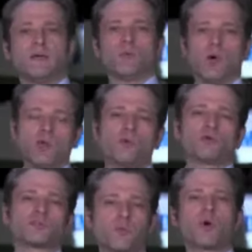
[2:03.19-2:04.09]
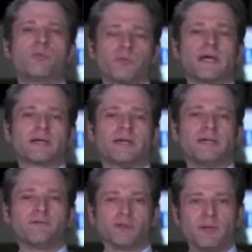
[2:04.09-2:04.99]
well, Swarbrick,
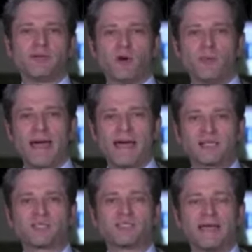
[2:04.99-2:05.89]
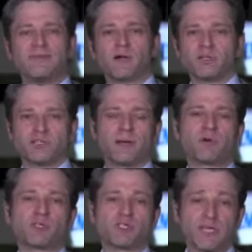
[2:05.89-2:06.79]
if you let me go back, said that on
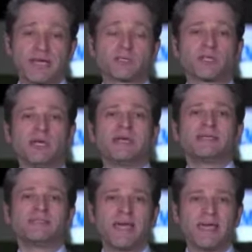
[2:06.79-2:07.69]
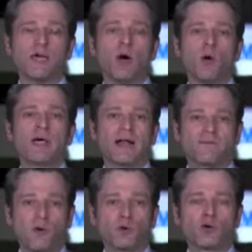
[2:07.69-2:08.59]
December 6th, Teo got a
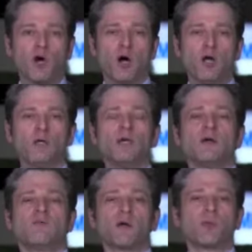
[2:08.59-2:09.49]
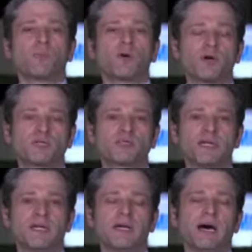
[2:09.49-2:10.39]
phone call from a
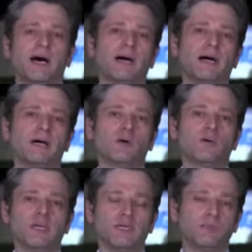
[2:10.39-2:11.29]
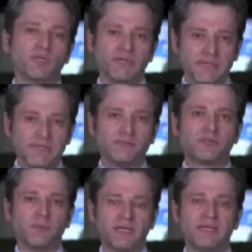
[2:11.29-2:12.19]
person who he believed
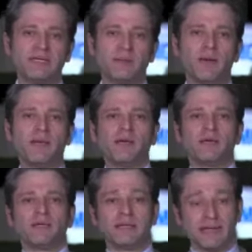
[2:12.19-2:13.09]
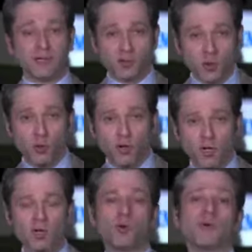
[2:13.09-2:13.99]
to be Lene
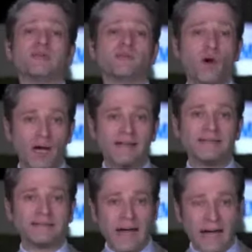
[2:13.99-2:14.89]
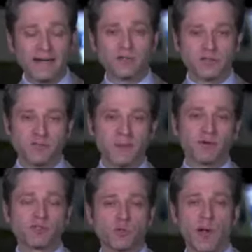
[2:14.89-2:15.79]
Kekua, who he thought had died on
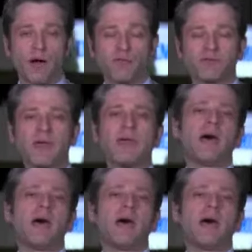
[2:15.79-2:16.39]
September 12th.